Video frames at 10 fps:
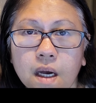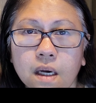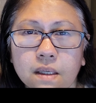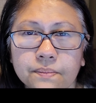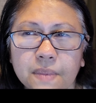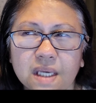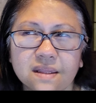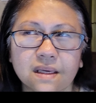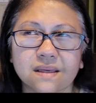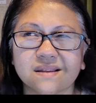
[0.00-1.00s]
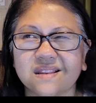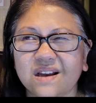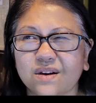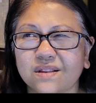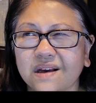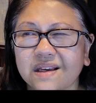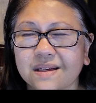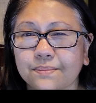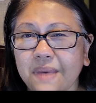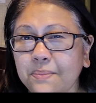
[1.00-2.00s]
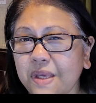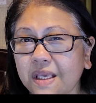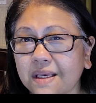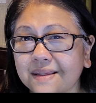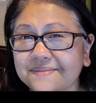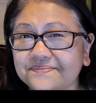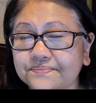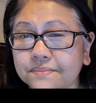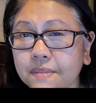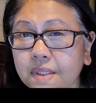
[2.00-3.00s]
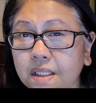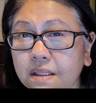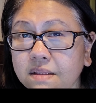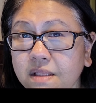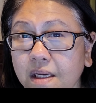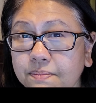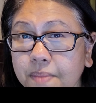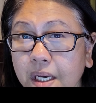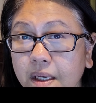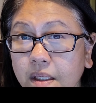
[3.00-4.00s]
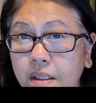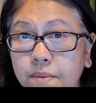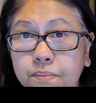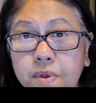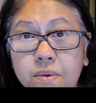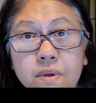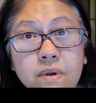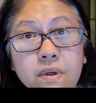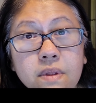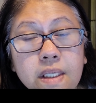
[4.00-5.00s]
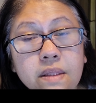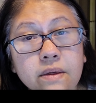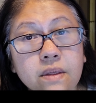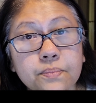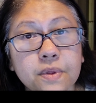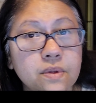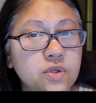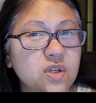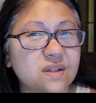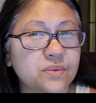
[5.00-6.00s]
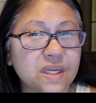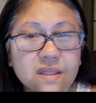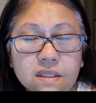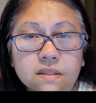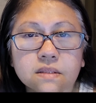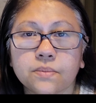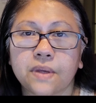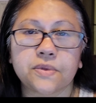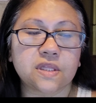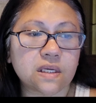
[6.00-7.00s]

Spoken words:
I think they're like maybe done by a computer, like they're computer generated, so maybe